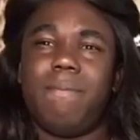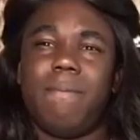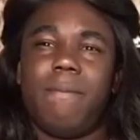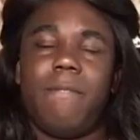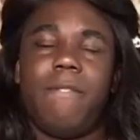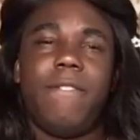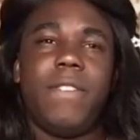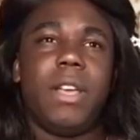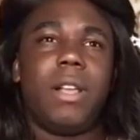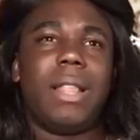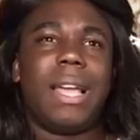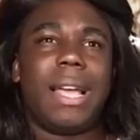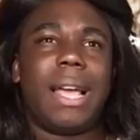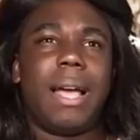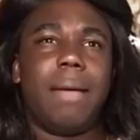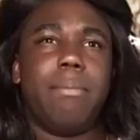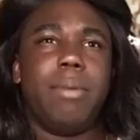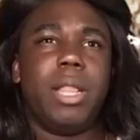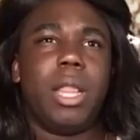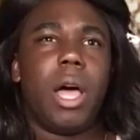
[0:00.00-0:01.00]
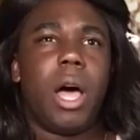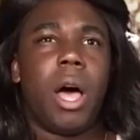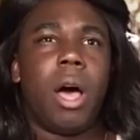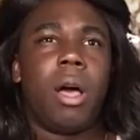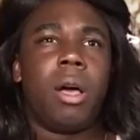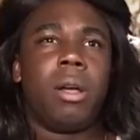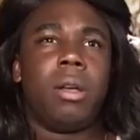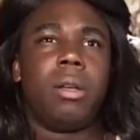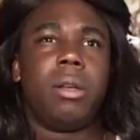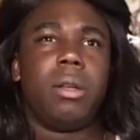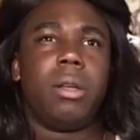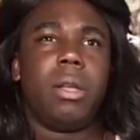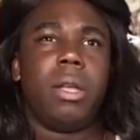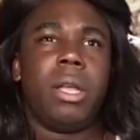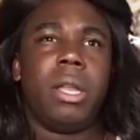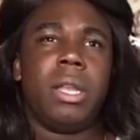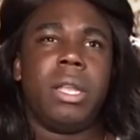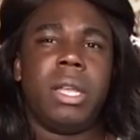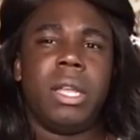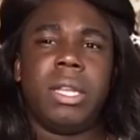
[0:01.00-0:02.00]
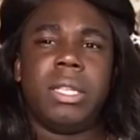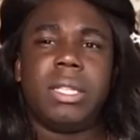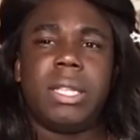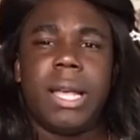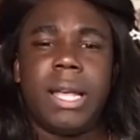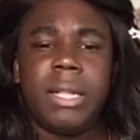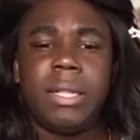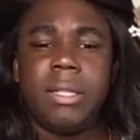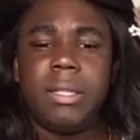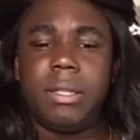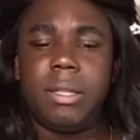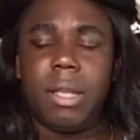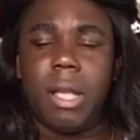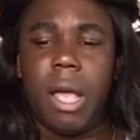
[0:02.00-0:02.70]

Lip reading: feel like I belong in a sense.